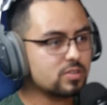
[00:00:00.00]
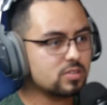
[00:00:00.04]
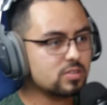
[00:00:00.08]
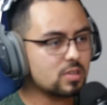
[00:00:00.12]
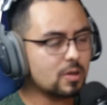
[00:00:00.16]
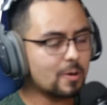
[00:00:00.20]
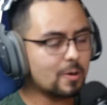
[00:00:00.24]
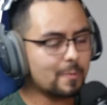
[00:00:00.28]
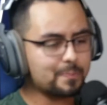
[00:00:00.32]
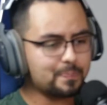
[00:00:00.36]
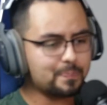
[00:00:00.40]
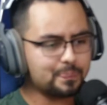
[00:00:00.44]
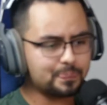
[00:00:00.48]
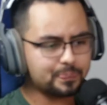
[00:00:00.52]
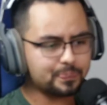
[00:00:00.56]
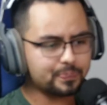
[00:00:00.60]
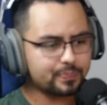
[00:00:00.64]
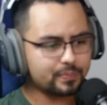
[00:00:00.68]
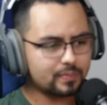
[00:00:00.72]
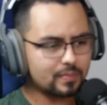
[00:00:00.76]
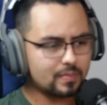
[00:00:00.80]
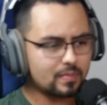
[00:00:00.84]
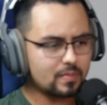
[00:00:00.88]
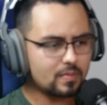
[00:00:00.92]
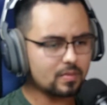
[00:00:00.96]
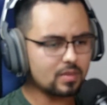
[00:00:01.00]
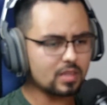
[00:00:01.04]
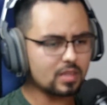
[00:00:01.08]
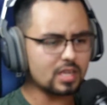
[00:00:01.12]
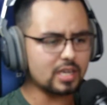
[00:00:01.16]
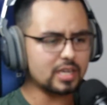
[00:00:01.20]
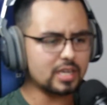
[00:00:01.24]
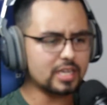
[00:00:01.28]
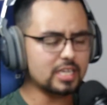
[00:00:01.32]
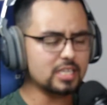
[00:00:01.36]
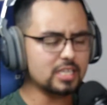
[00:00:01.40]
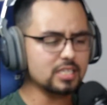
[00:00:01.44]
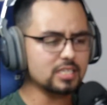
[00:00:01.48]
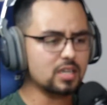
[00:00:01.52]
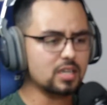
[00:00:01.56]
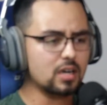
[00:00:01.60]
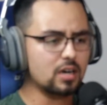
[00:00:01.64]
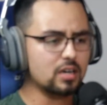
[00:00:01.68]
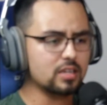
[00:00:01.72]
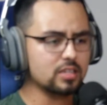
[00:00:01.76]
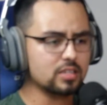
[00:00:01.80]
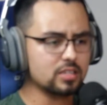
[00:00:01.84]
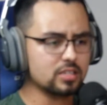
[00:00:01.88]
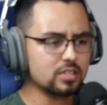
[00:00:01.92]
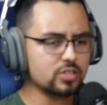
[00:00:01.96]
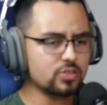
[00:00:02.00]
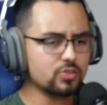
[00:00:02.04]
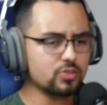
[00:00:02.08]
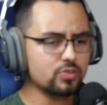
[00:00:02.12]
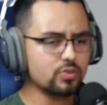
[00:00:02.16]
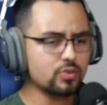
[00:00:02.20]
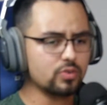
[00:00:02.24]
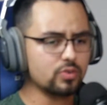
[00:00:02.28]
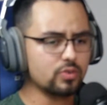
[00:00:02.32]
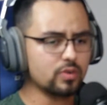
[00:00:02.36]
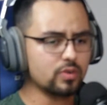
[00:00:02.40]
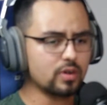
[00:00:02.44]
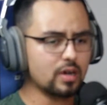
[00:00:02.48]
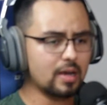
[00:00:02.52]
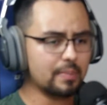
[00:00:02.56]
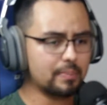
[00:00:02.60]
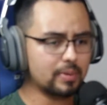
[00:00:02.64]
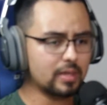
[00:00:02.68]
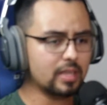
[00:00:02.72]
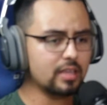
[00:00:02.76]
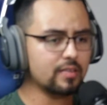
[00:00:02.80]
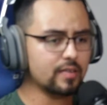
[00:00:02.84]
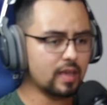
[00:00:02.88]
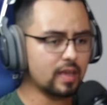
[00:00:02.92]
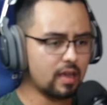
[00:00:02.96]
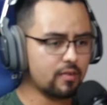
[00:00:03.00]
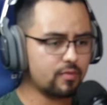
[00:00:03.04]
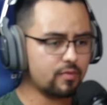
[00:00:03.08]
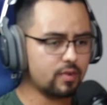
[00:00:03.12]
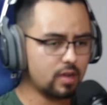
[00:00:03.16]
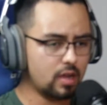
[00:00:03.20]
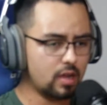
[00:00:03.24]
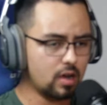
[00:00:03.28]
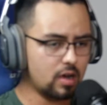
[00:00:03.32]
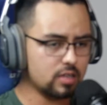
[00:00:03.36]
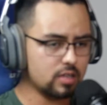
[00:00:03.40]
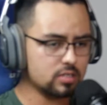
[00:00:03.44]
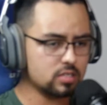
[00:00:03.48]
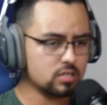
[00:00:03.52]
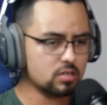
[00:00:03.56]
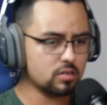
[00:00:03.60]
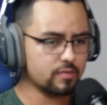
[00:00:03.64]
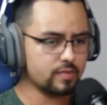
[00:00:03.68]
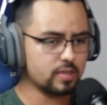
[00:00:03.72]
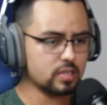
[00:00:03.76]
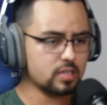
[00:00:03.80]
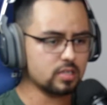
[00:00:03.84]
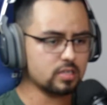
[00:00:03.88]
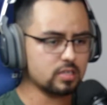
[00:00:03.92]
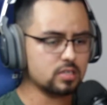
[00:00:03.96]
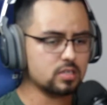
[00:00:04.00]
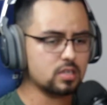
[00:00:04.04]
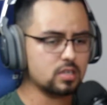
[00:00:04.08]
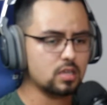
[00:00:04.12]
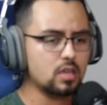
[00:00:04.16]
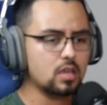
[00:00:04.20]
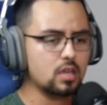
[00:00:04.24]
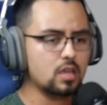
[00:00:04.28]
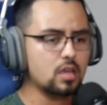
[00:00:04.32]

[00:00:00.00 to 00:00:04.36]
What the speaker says: So he's gone to, I believe, every concert of his